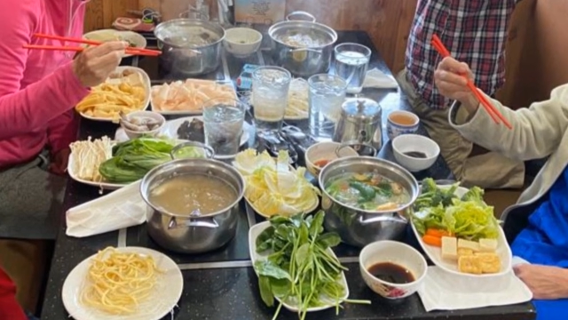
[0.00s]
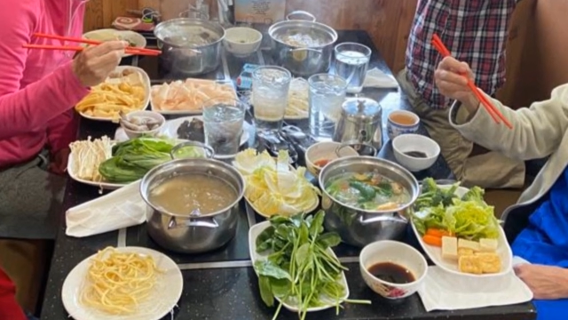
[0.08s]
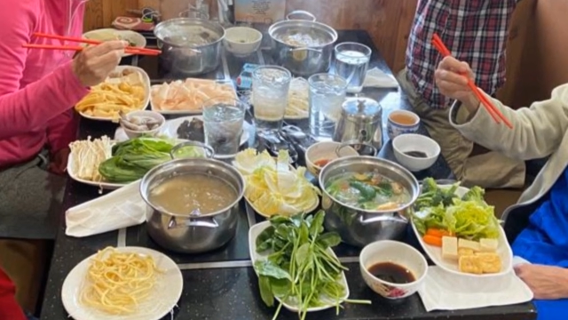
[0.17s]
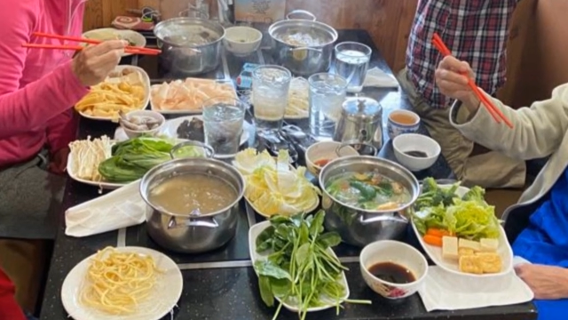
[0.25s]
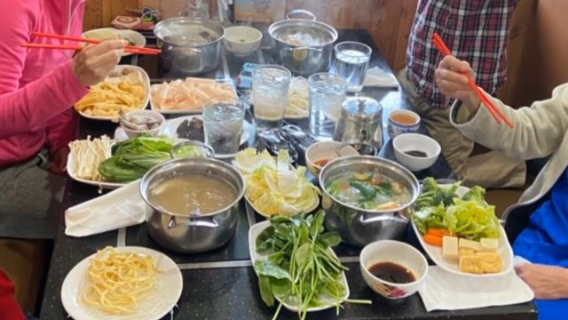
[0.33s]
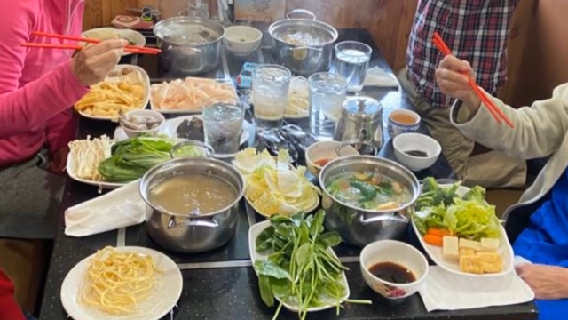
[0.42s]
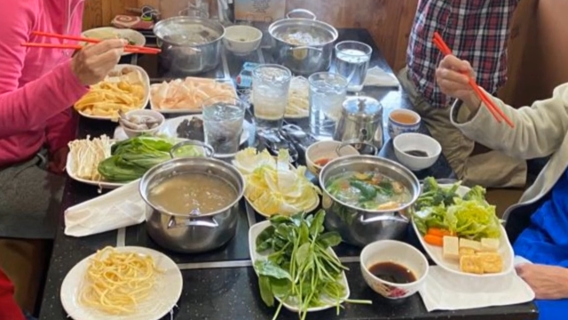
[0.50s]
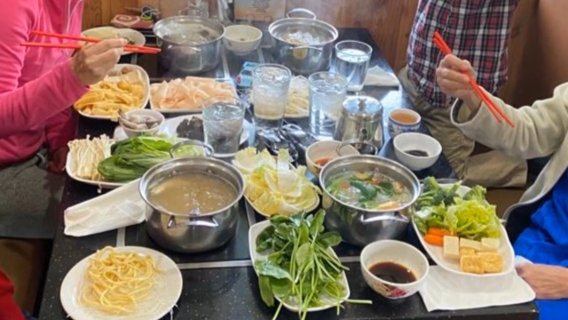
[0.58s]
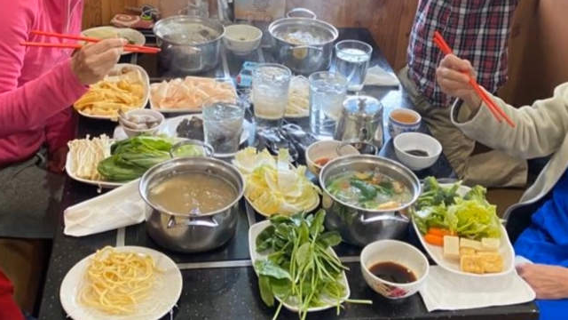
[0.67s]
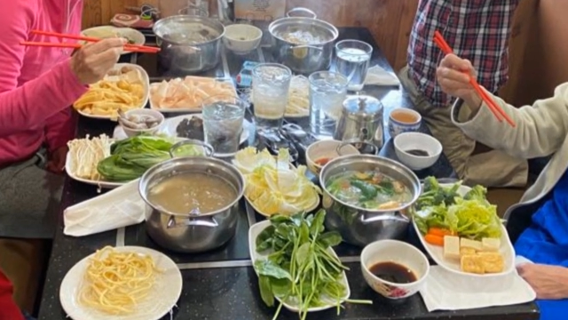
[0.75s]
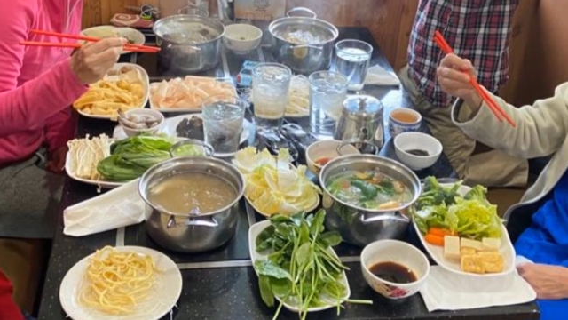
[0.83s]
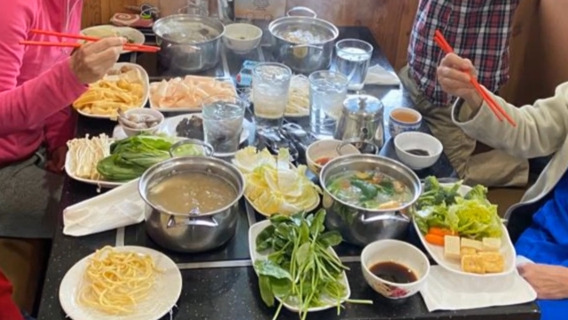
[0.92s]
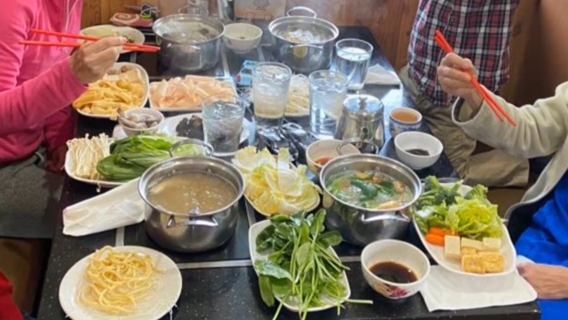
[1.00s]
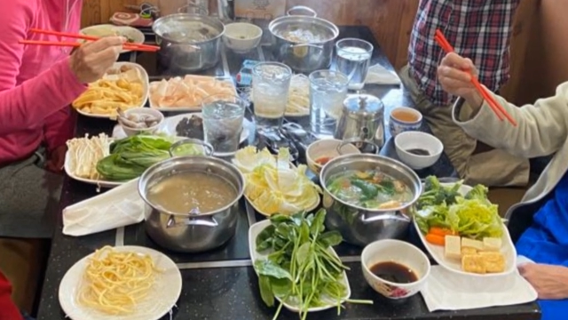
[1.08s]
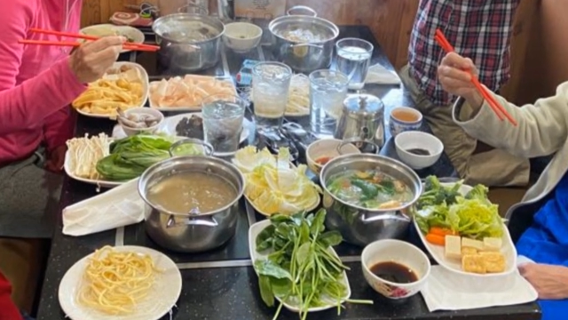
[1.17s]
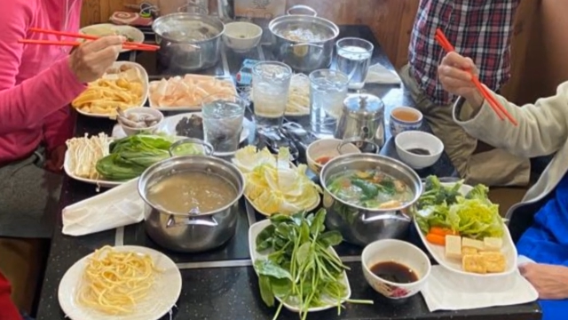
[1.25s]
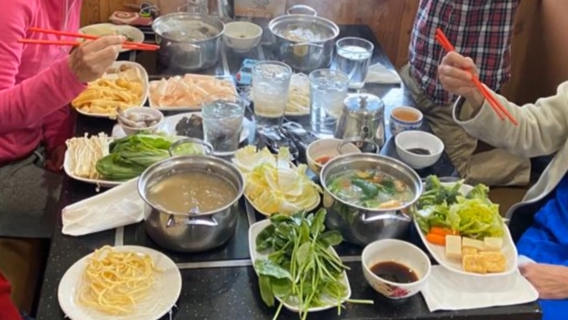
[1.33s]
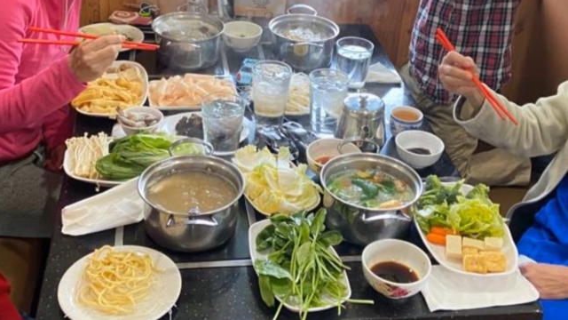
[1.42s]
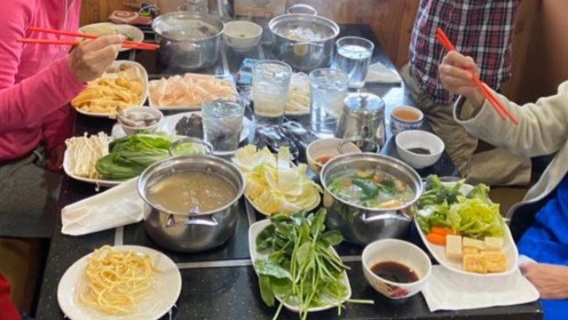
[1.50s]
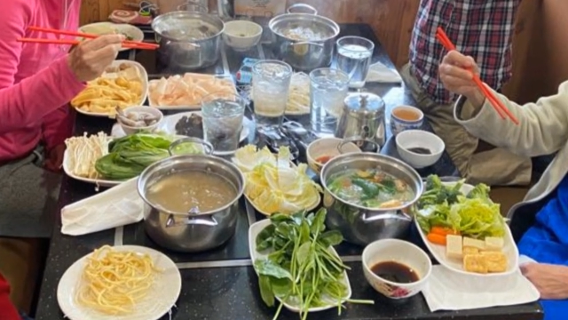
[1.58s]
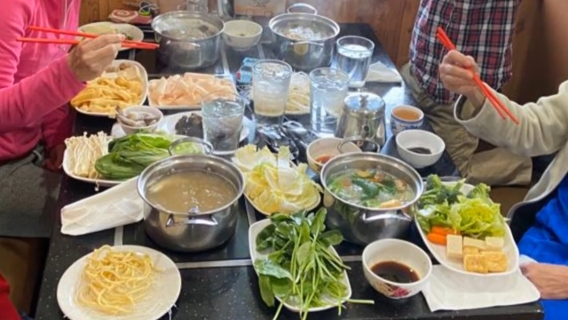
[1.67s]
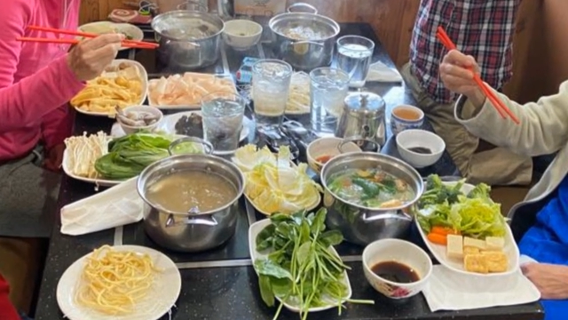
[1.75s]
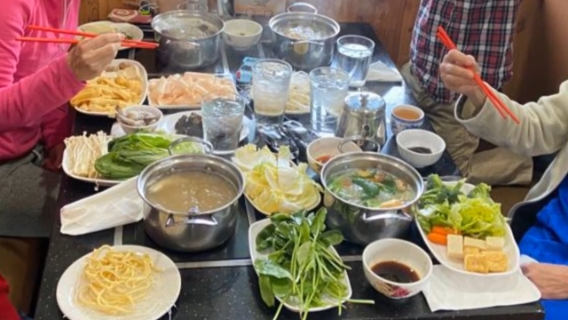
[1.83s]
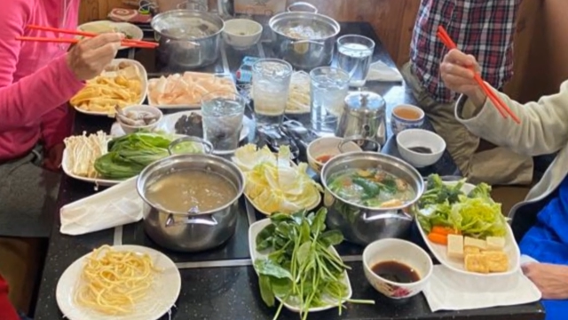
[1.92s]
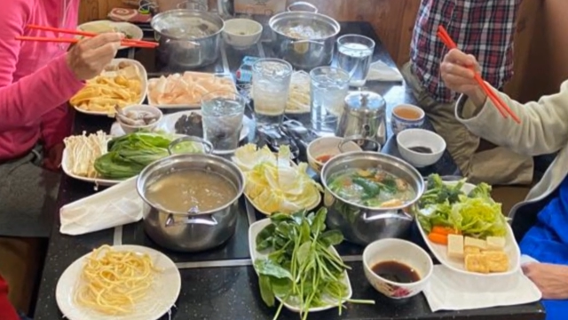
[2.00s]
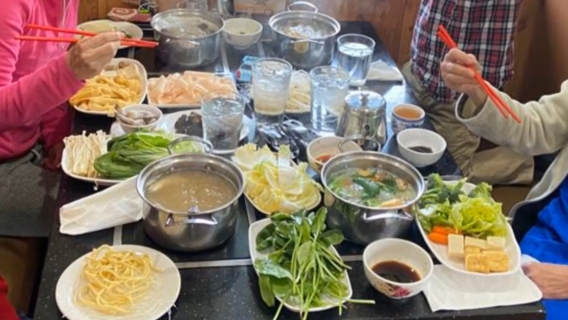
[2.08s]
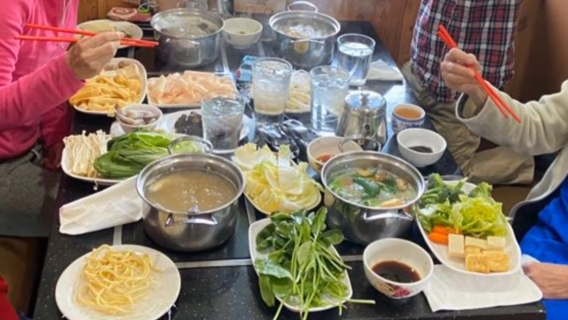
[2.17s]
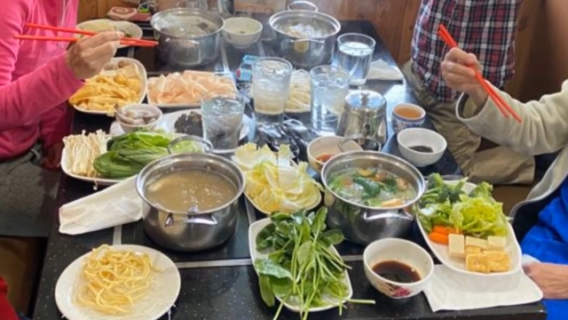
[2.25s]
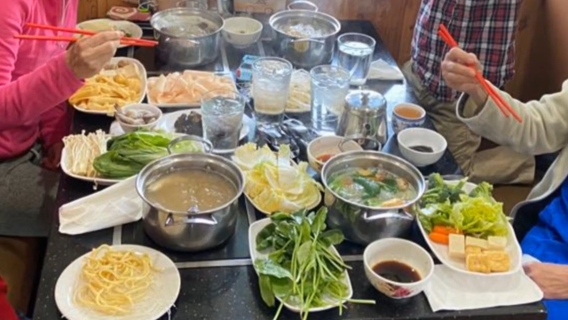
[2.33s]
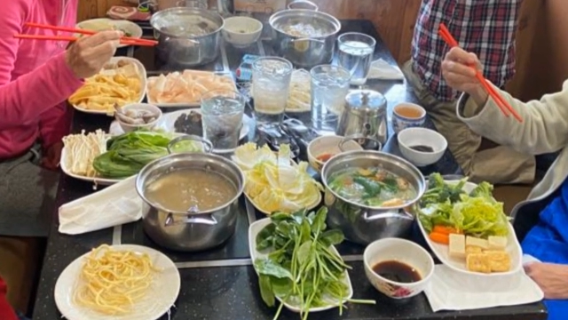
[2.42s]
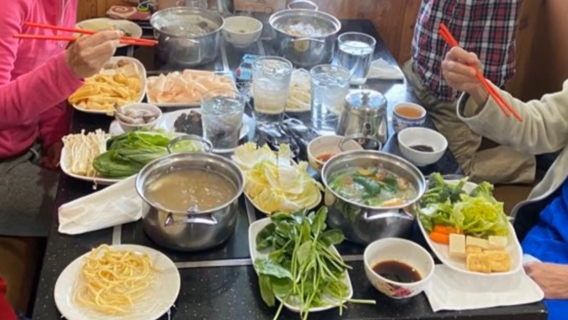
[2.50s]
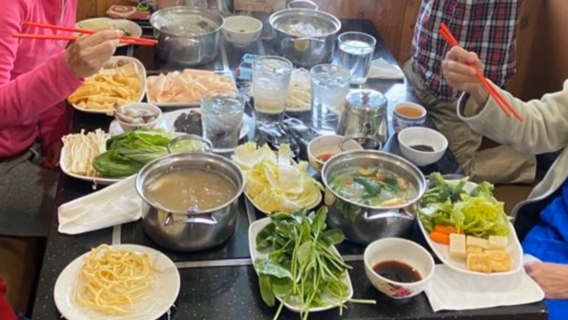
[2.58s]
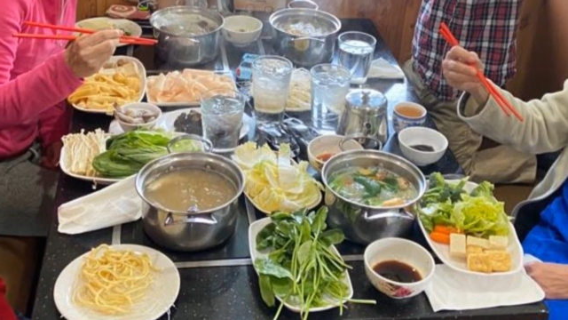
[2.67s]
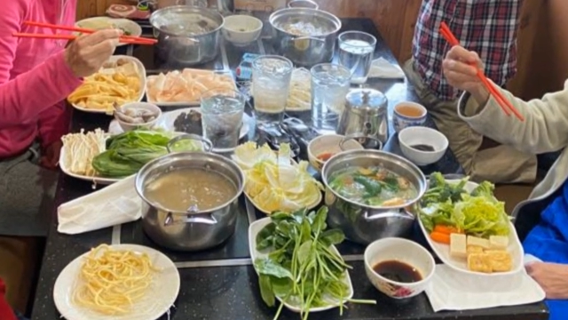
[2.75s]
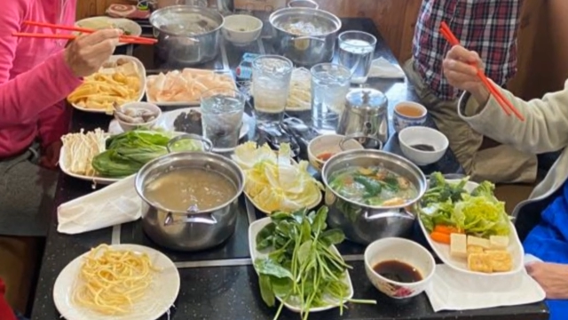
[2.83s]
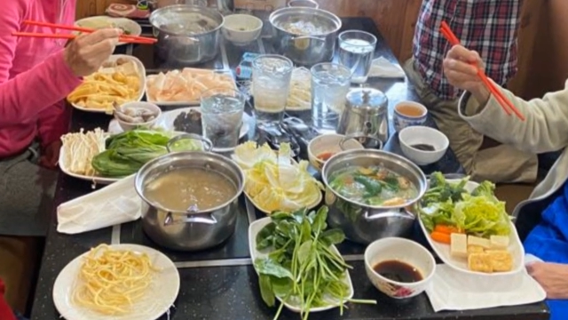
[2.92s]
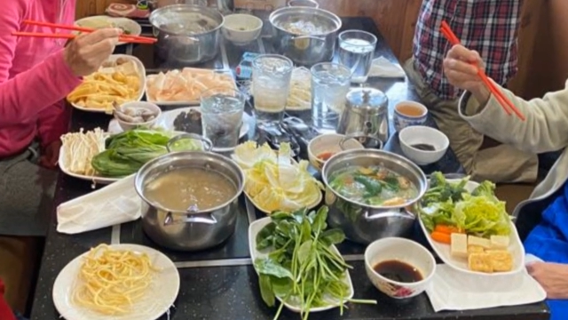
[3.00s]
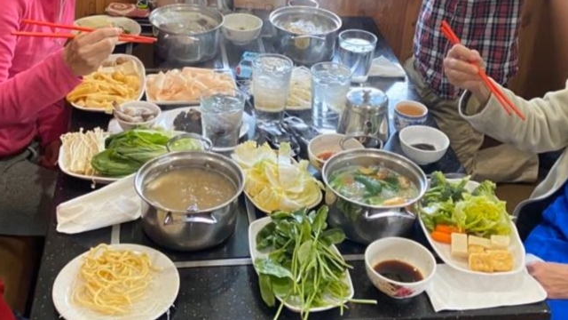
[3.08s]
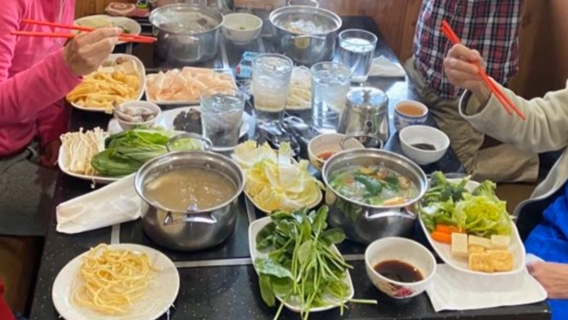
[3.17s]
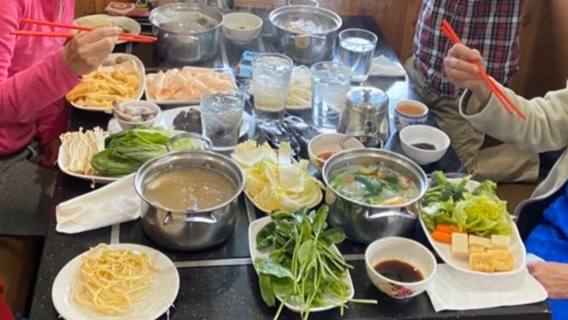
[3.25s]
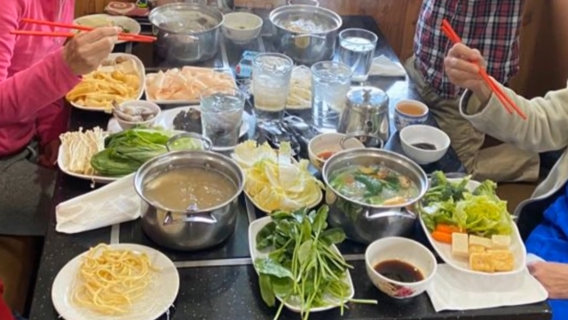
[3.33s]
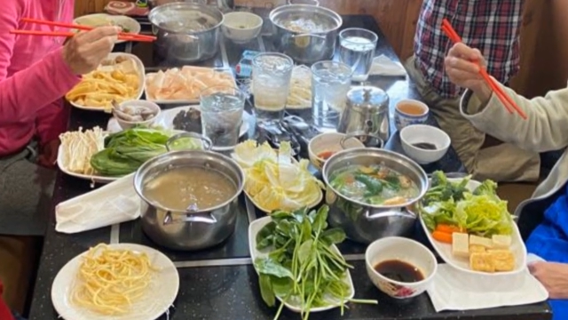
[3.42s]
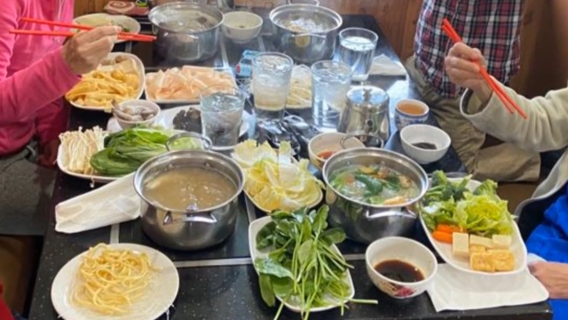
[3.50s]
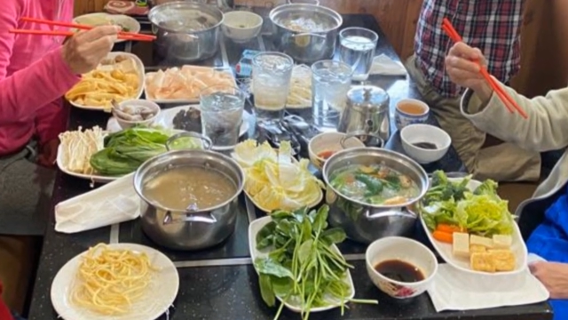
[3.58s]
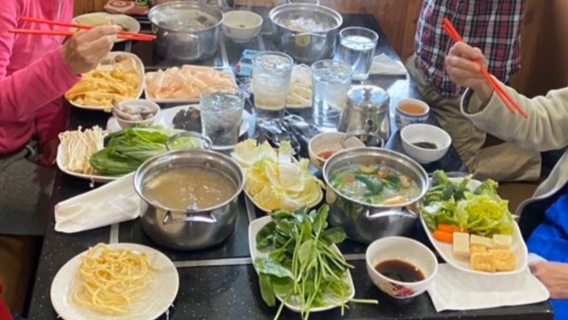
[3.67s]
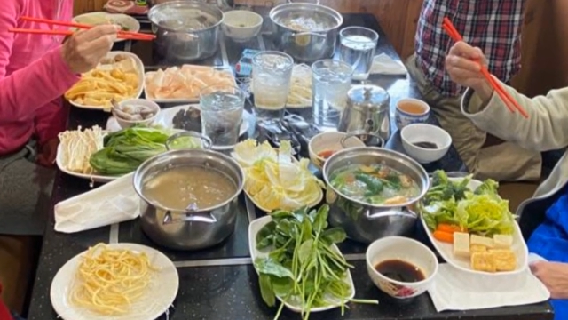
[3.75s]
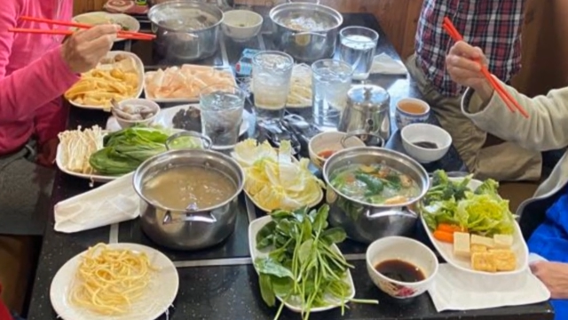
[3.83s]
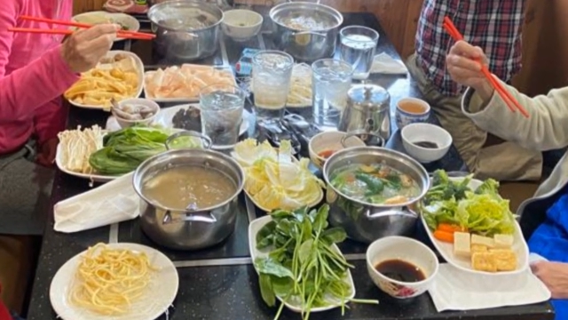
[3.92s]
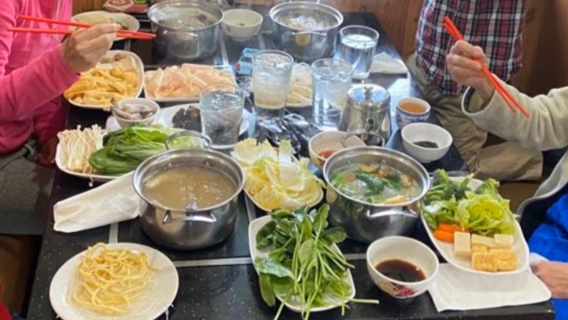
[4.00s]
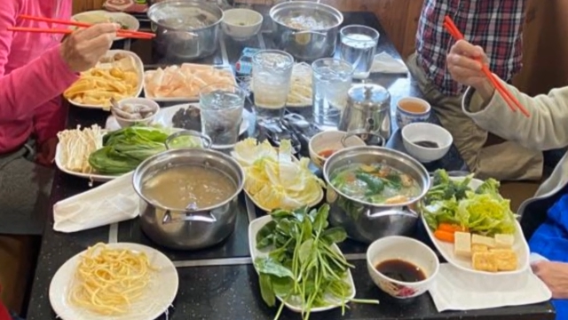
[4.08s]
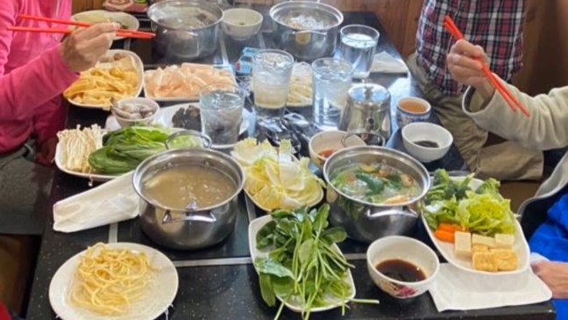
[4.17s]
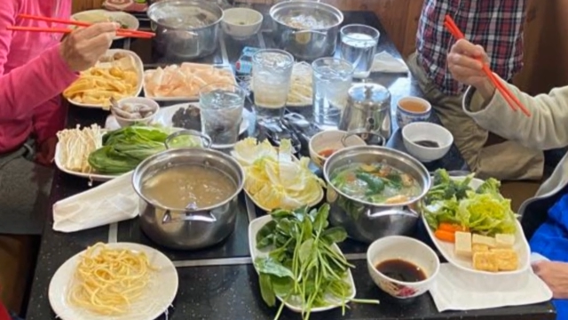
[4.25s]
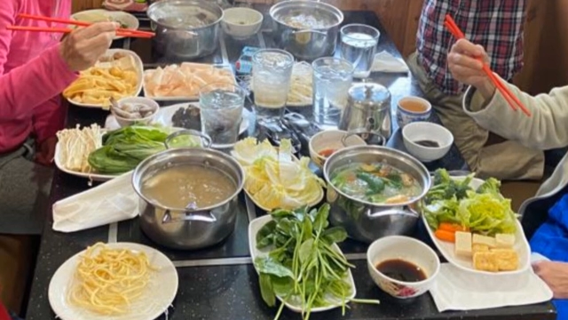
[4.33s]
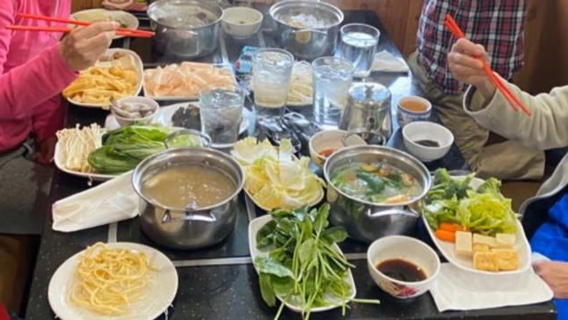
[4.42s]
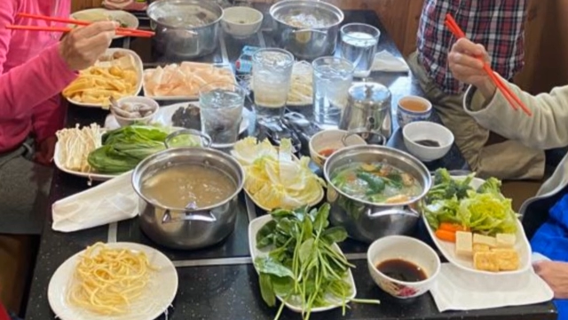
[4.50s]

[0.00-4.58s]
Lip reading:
[unreadable: no face in view]